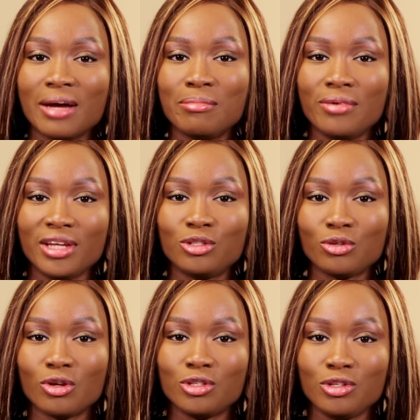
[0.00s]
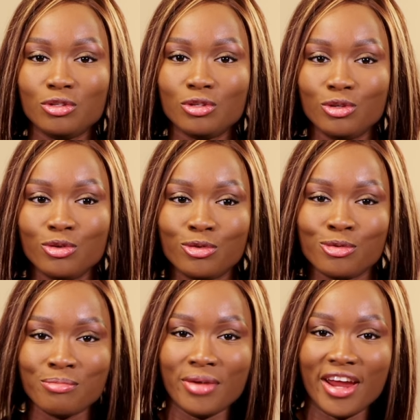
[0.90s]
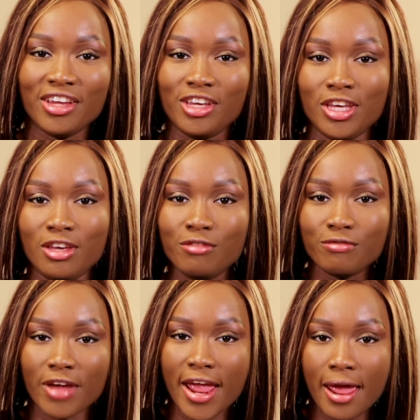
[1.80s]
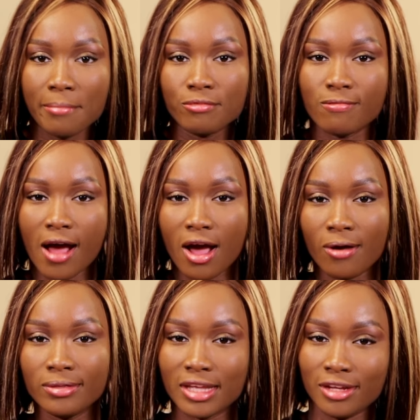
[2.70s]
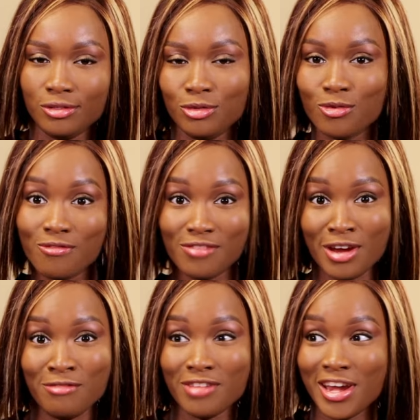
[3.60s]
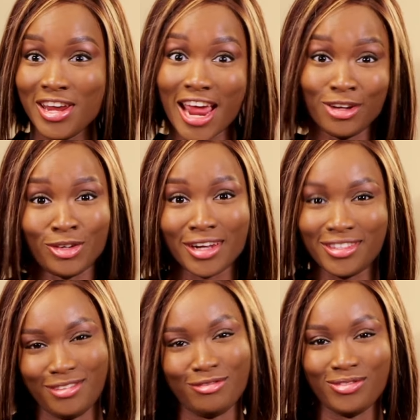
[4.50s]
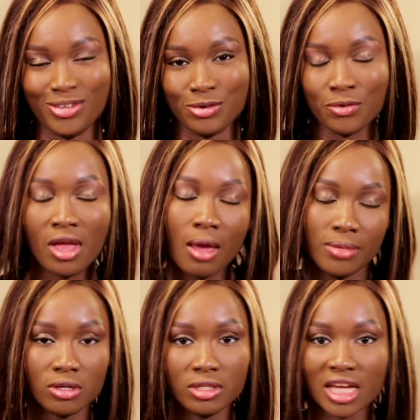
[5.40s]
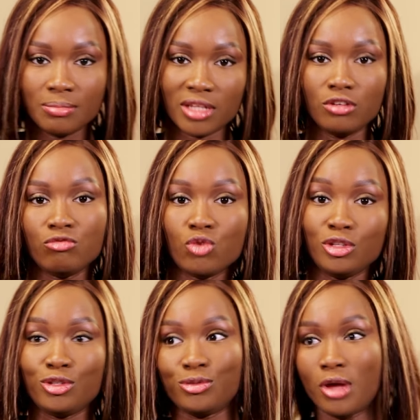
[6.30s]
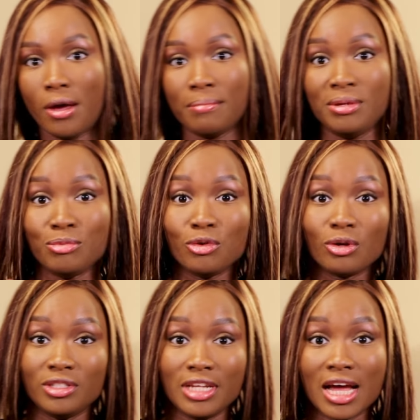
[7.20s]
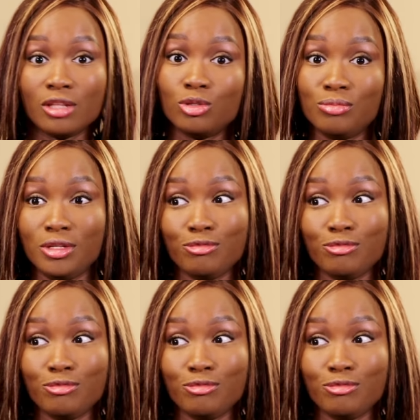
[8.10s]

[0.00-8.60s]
their breasts to continue to look perky, firm, round, and very attractive. Because that's part of what people consider to be